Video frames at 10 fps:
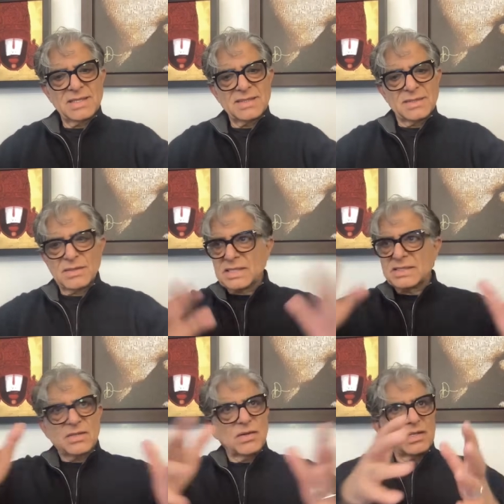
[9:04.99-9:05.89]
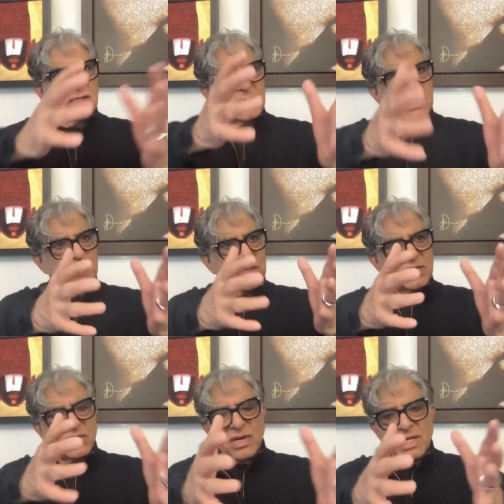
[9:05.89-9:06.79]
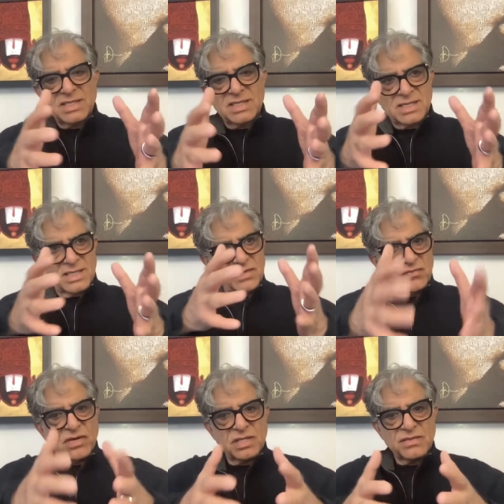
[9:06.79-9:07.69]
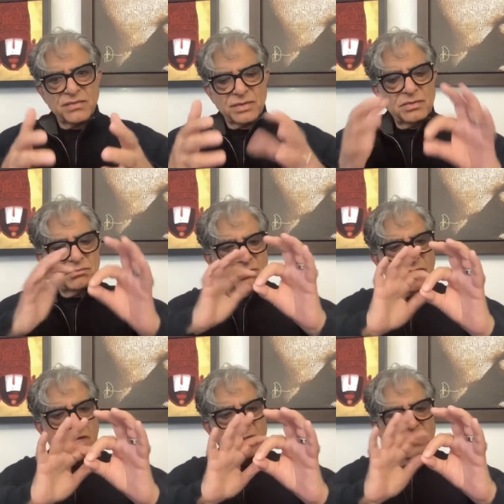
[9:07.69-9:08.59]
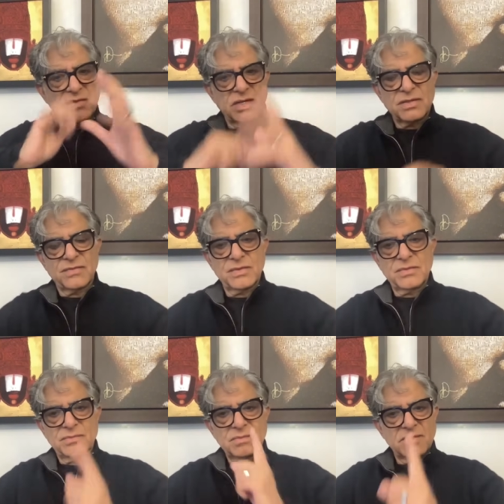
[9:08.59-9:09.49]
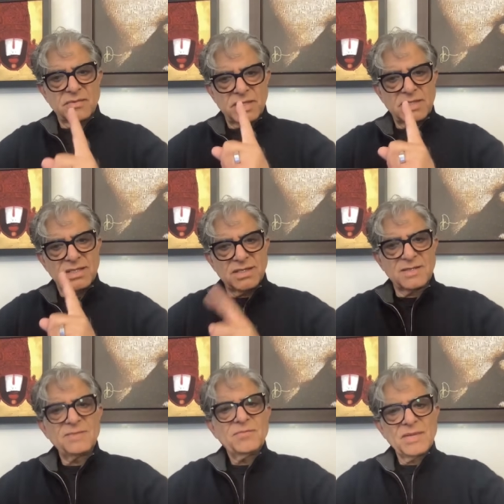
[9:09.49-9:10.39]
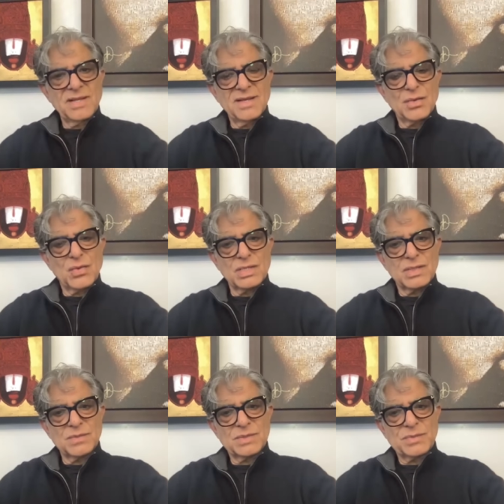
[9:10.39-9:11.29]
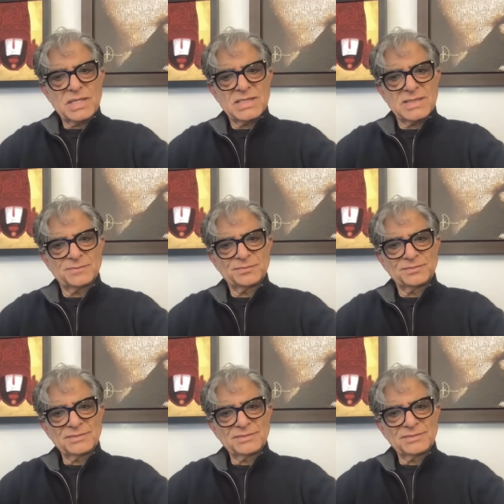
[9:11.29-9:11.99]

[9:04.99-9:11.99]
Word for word: So let's call the space right in front of you, right here, quantum space.